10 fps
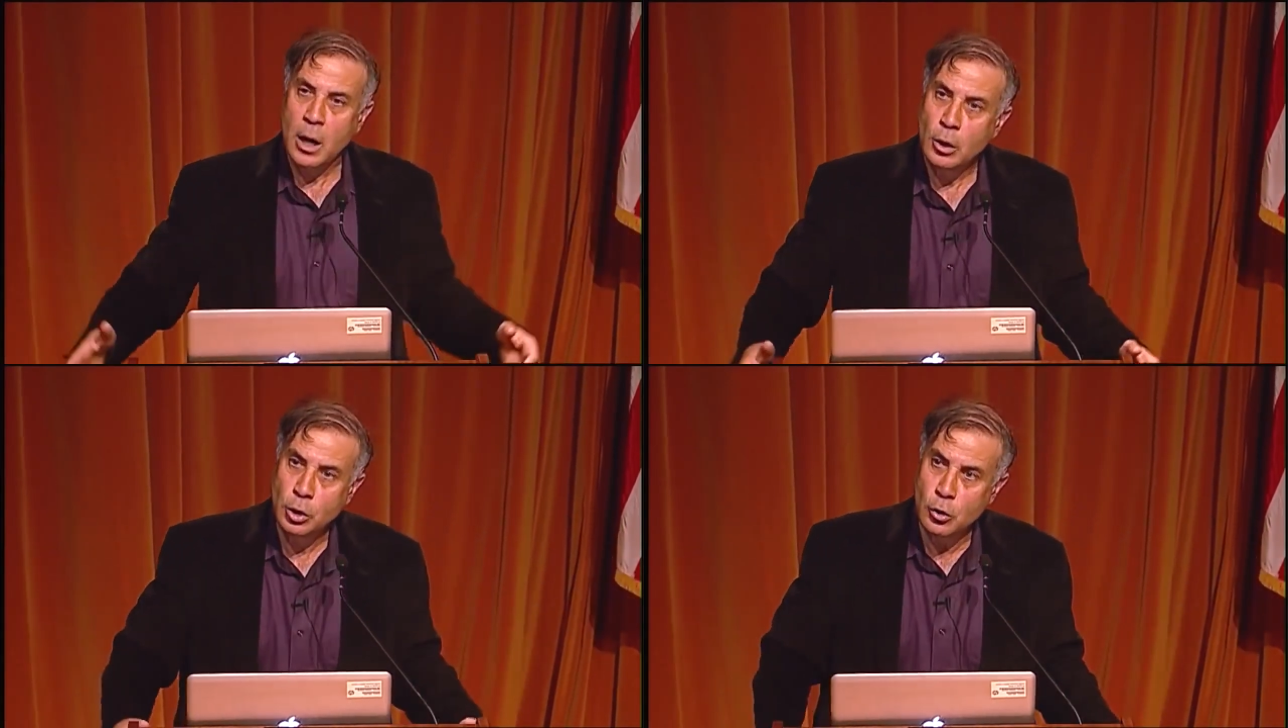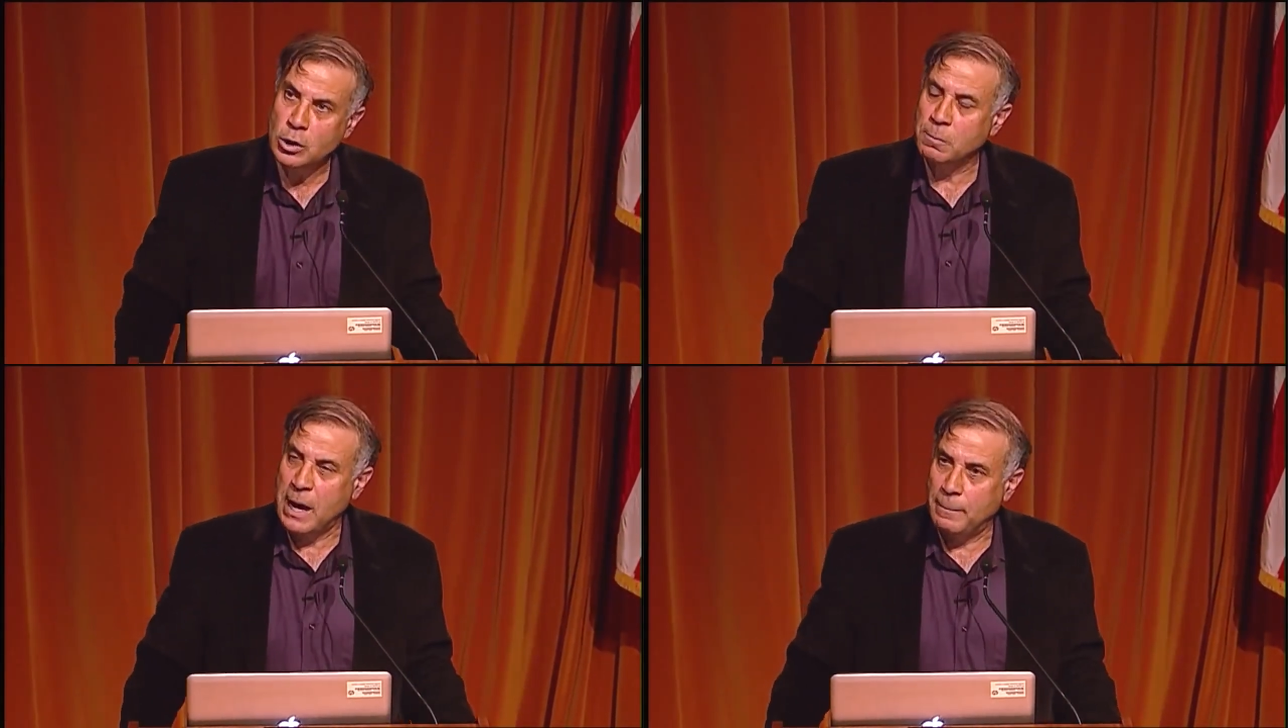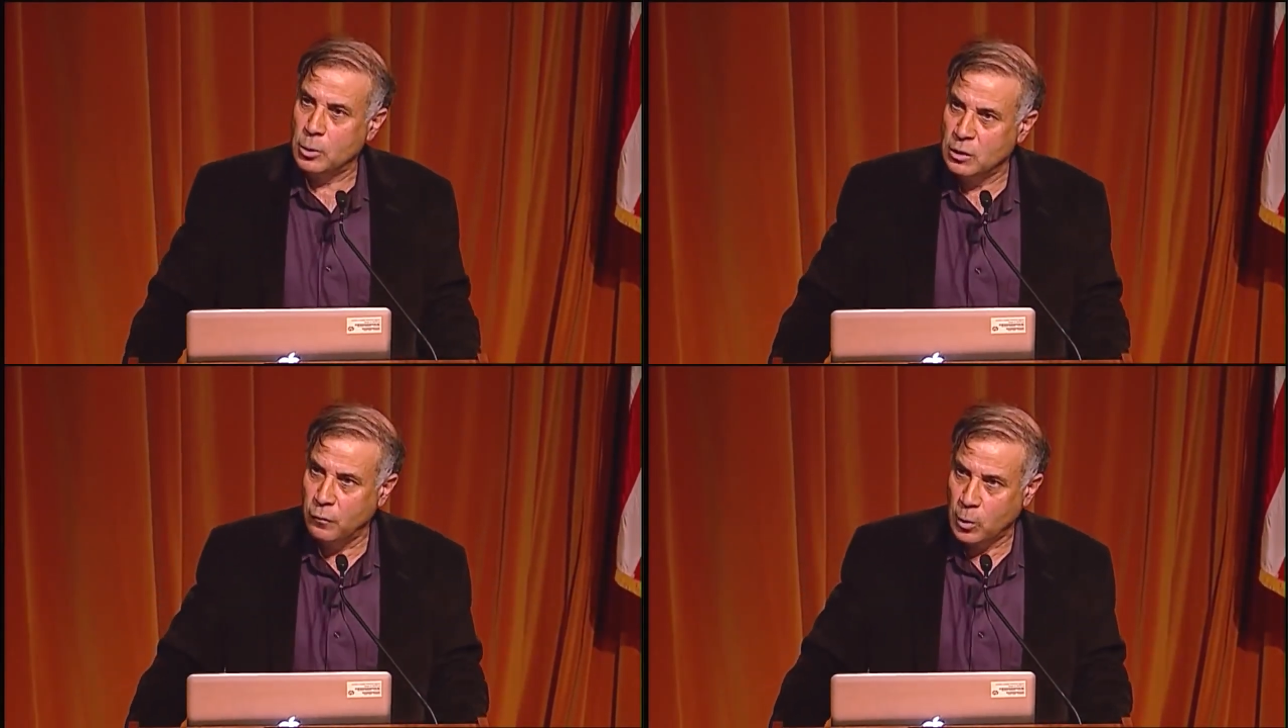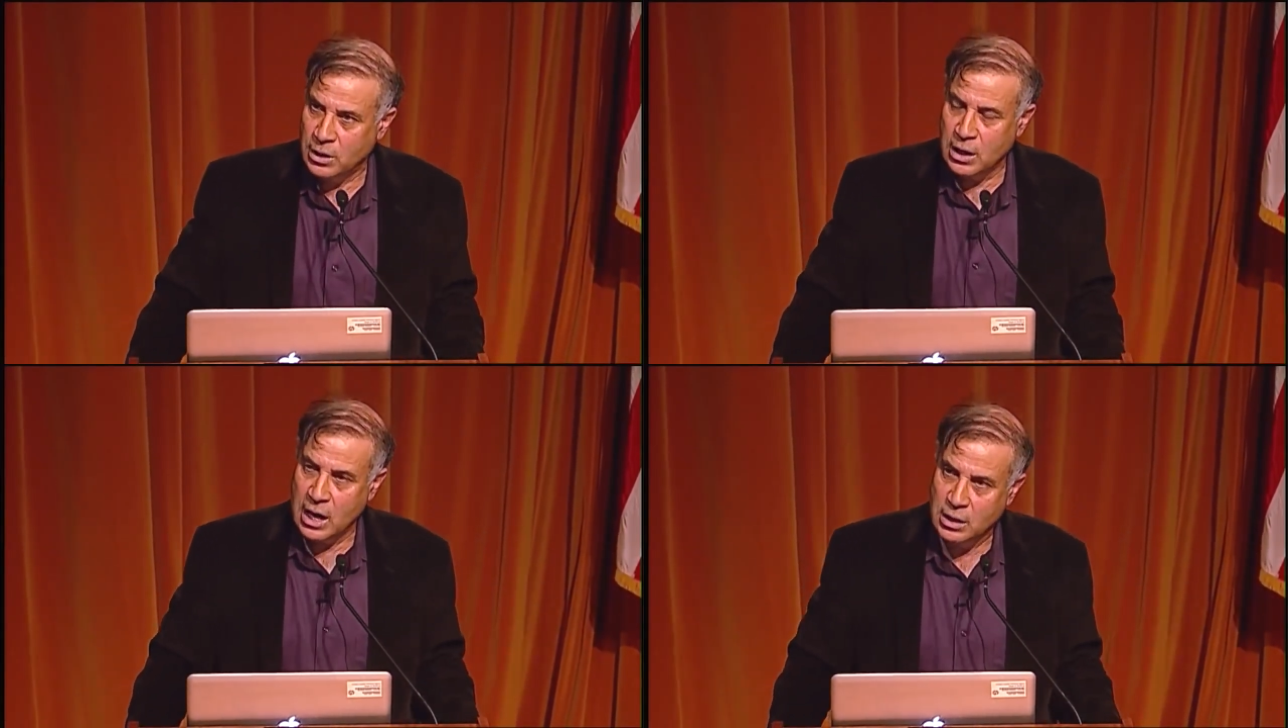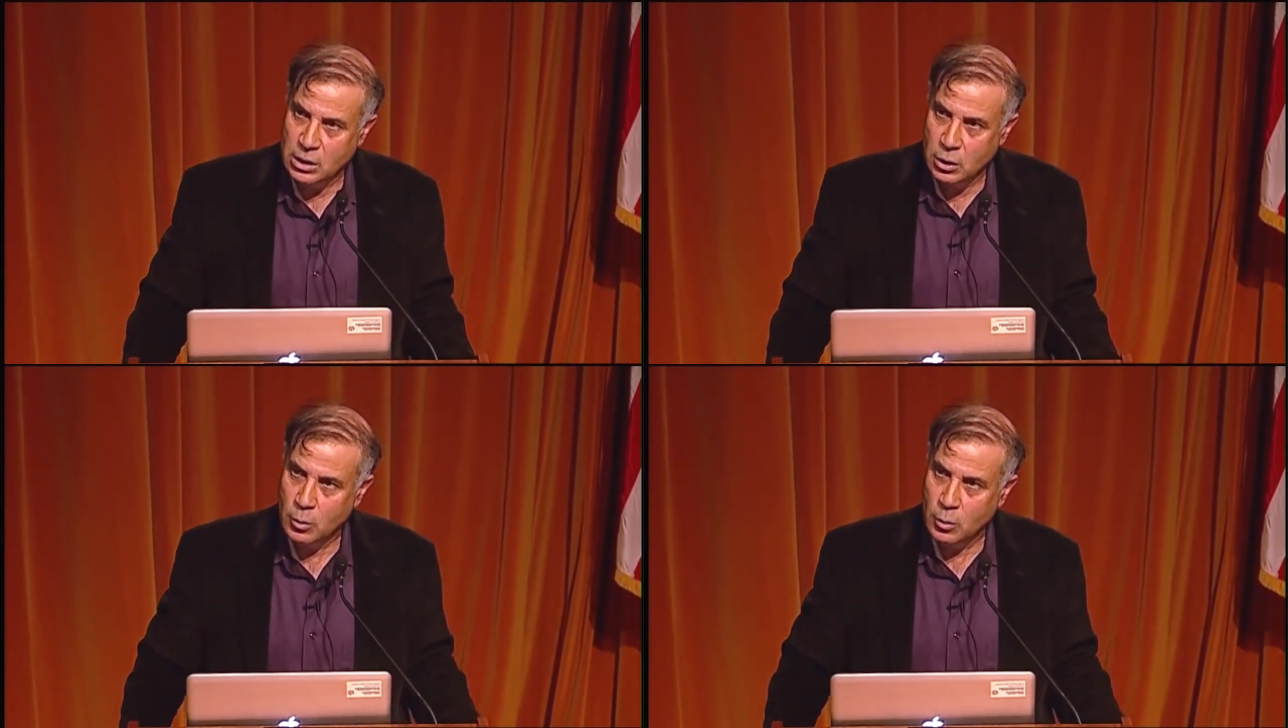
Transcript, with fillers: newspapers in 1492,